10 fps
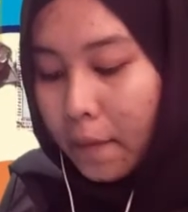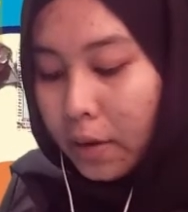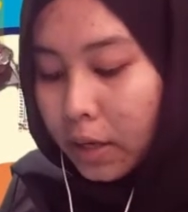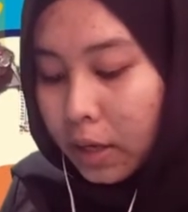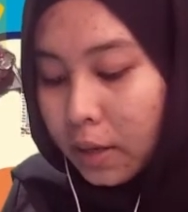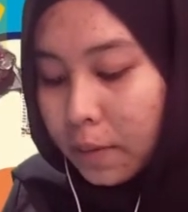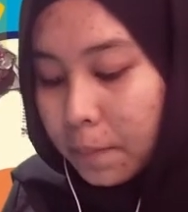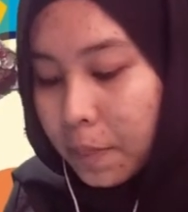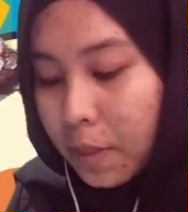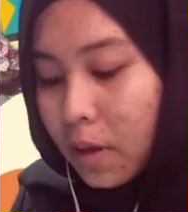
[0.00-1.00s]
Okay,
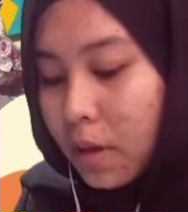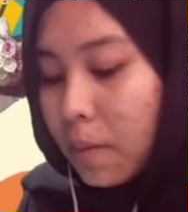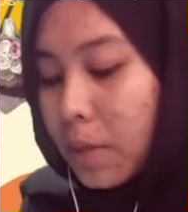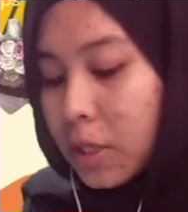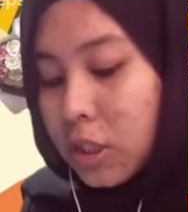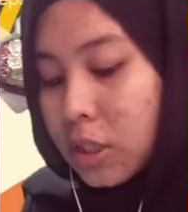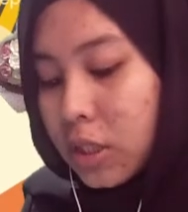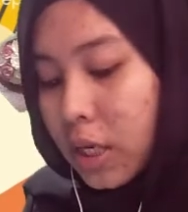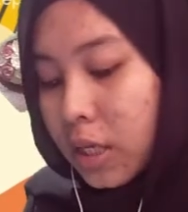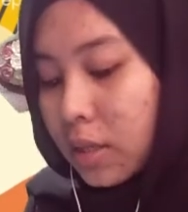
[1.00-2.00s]
major
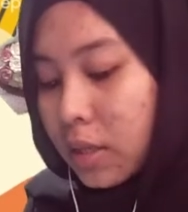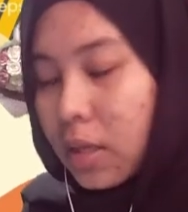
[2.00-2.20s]
triad.